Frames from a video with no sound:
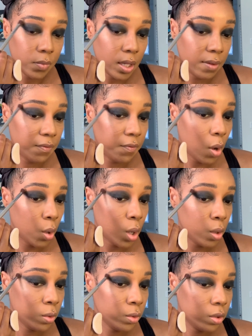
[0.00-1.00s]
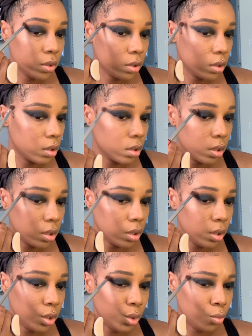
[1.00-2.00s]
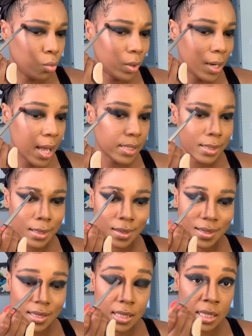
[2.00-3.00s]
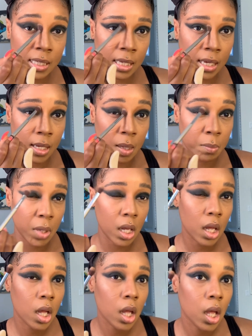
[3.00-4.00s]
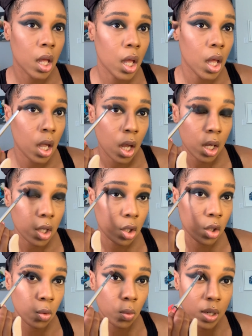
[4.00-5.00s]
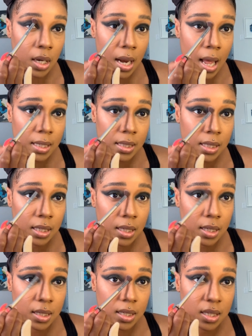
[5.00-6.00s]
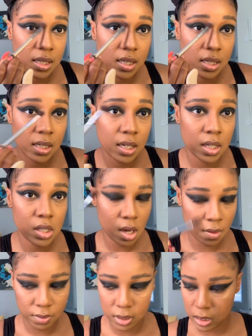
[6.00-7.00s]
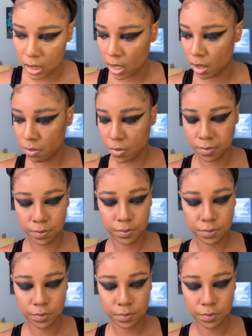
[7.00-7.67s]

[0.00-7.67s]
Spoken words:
In photos, you would not see a seam. You would not see a stitch of a seam.